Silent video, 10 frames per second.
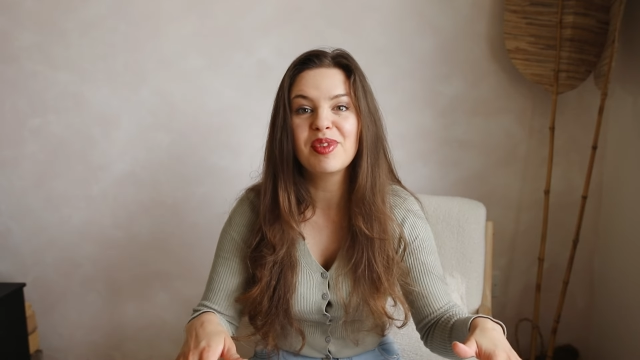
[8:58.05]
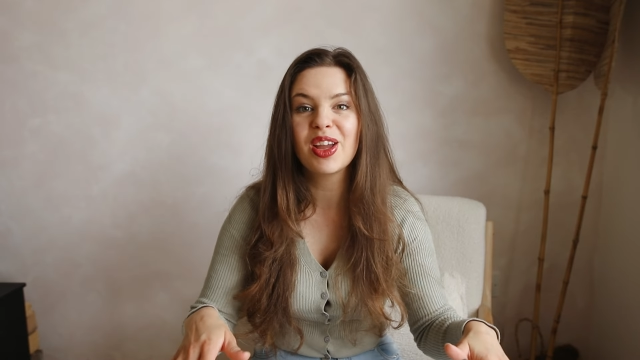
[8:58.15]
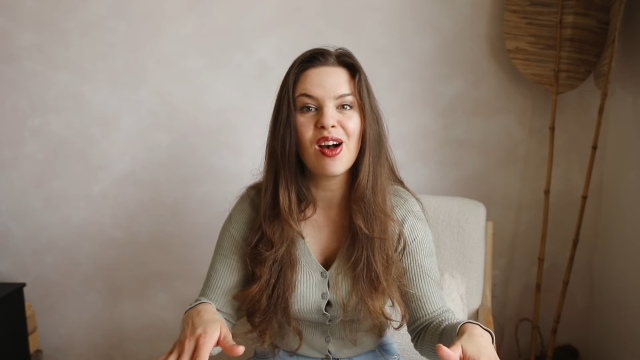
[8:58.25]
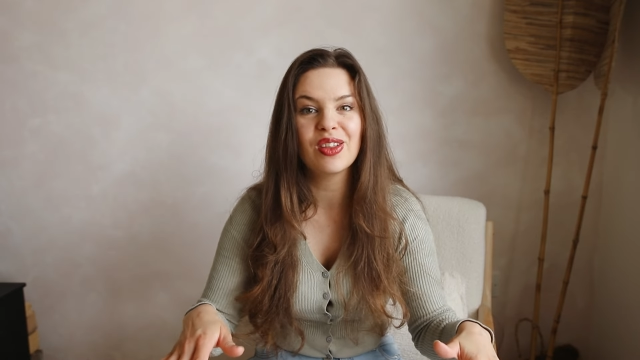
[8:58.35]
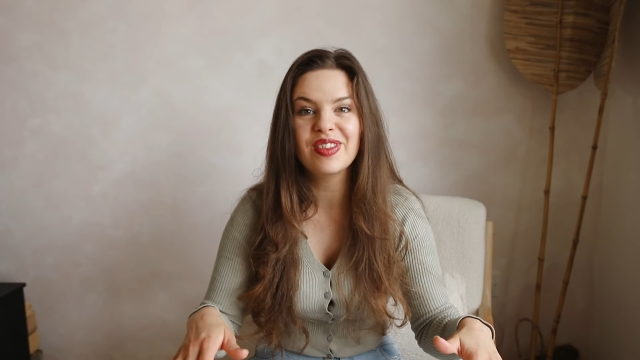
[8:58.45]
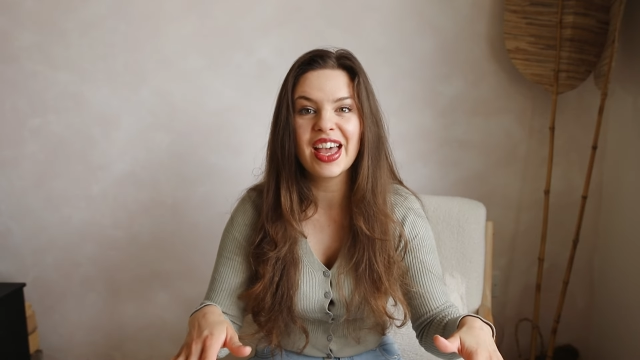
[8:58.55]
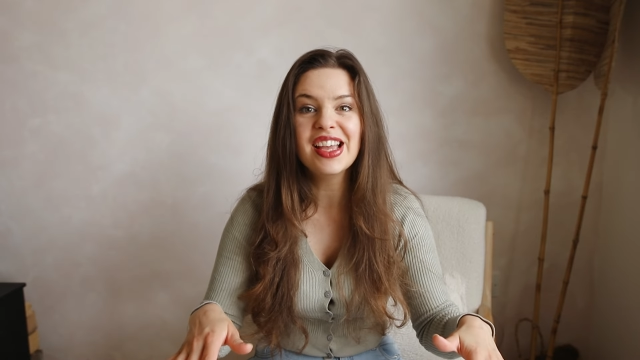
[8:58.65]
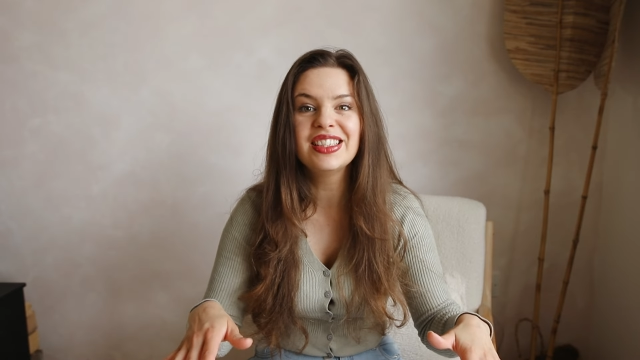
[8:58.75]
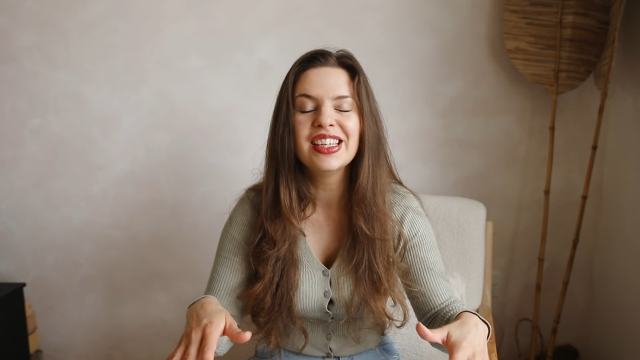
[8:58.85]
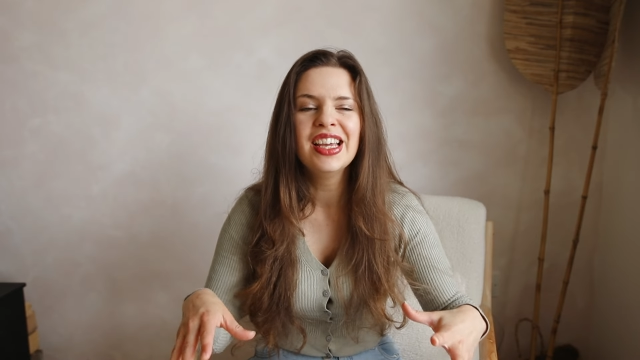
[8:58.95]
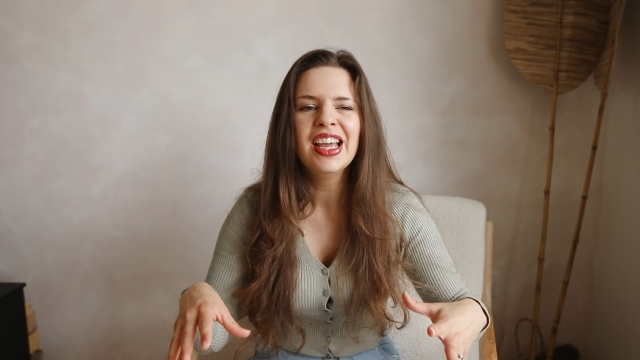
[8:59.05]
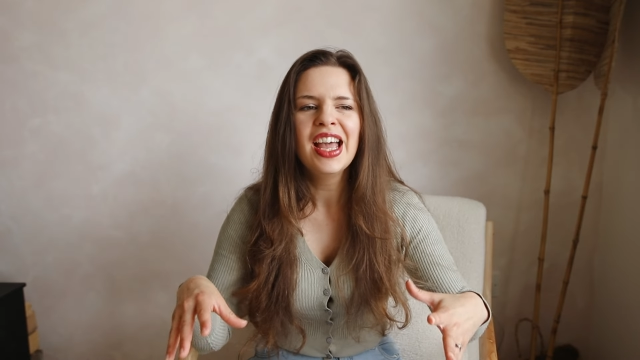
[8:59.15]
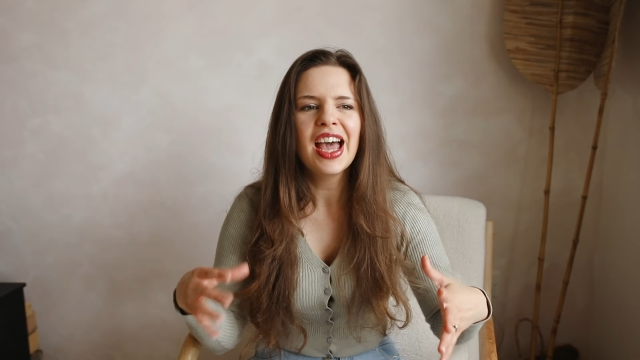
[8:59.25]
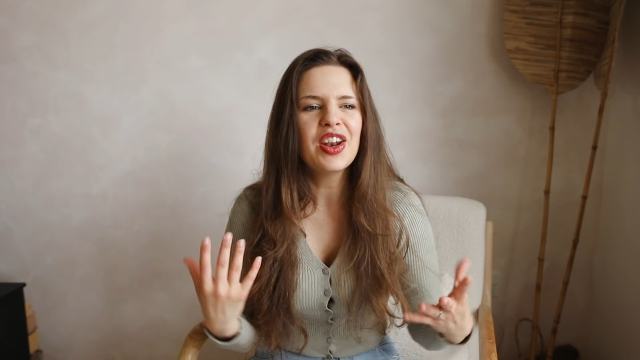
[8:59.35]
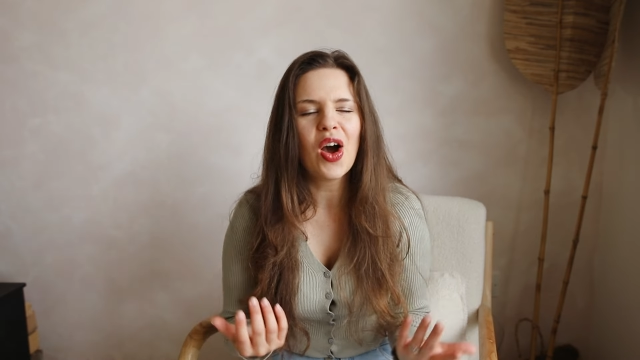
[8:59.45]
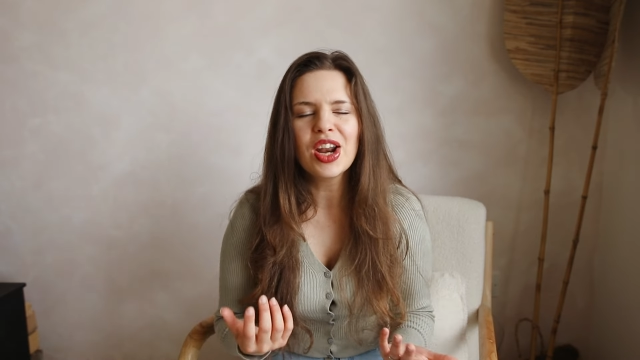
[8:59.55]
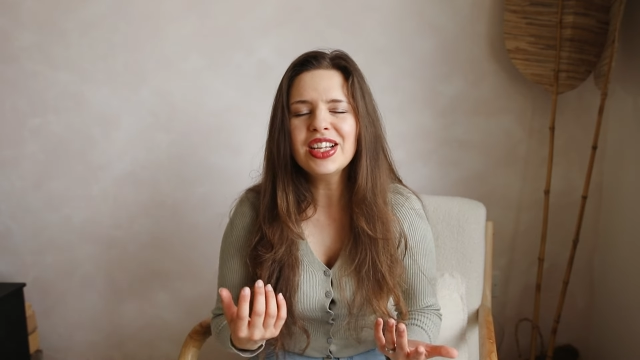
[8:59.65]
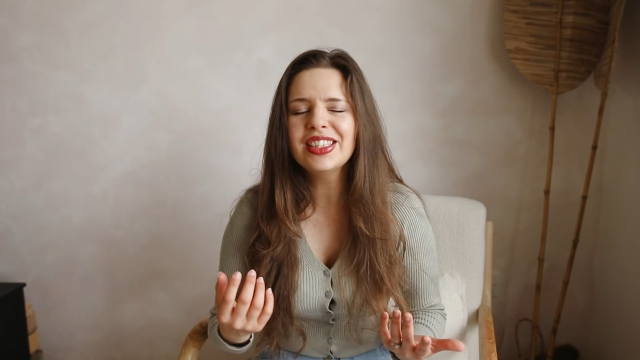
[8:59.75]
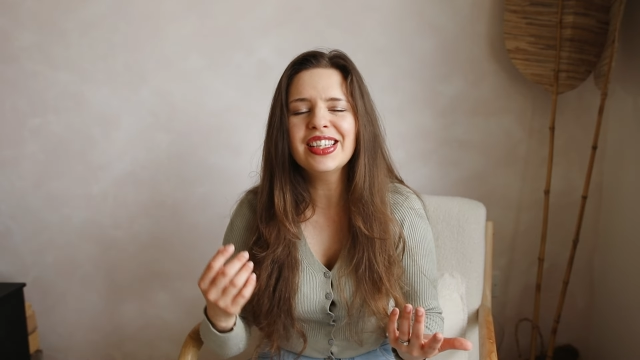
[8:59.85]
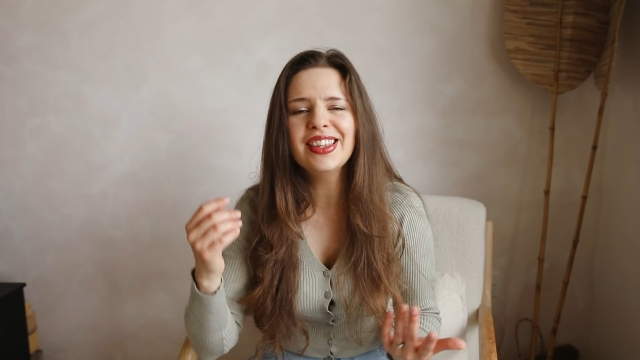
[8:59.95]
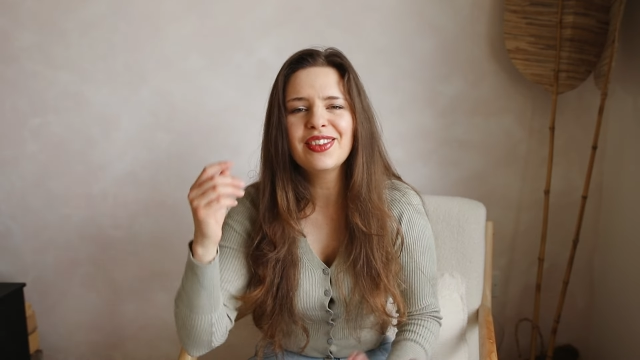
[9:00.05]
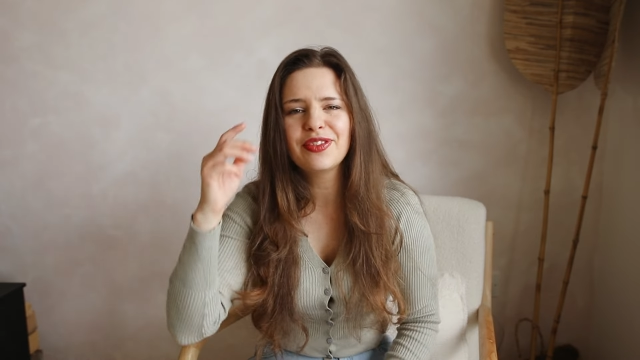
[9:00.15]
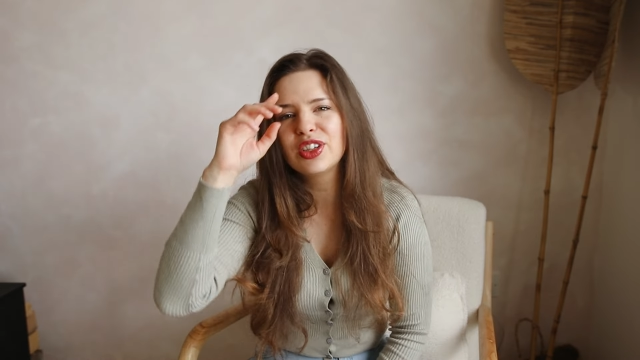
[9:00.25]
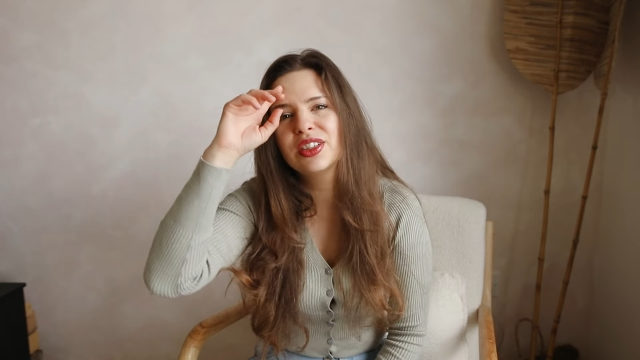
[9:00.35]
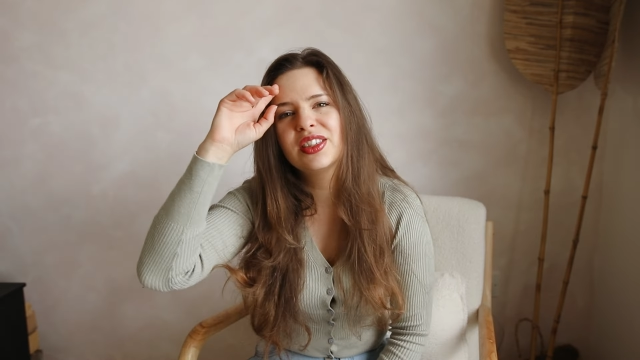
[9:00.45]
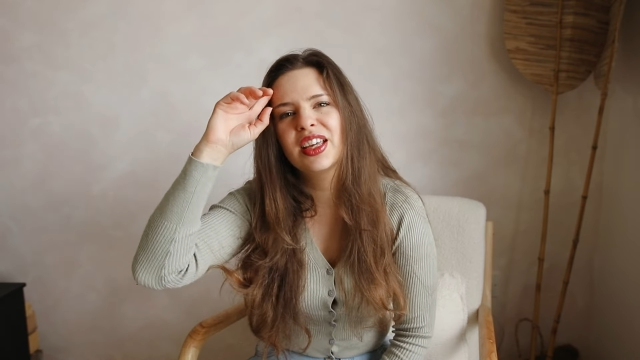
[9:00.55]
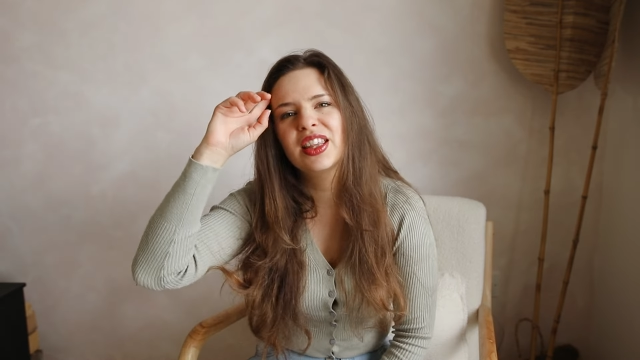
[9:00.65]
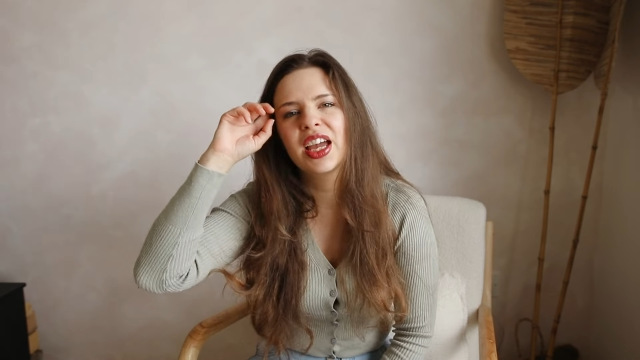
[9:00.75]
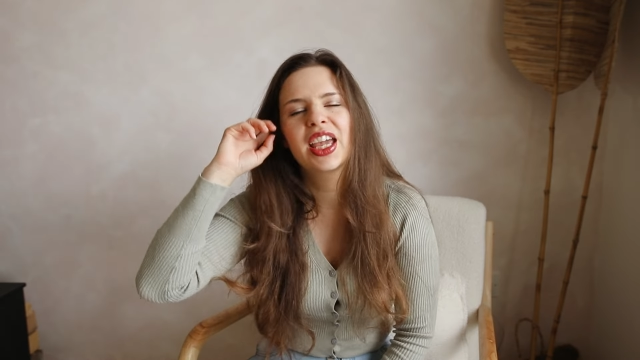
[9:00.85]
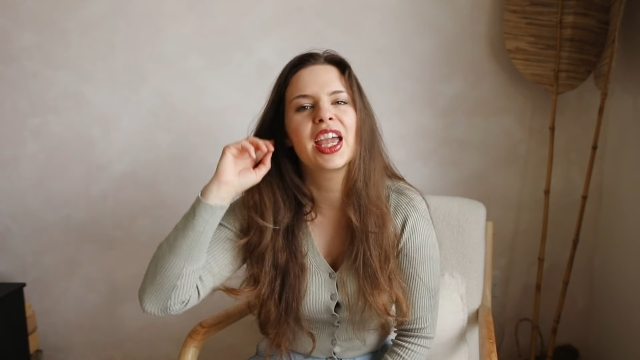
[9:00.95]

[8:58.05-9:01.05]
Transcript: me all of this, and honestly, the first thing that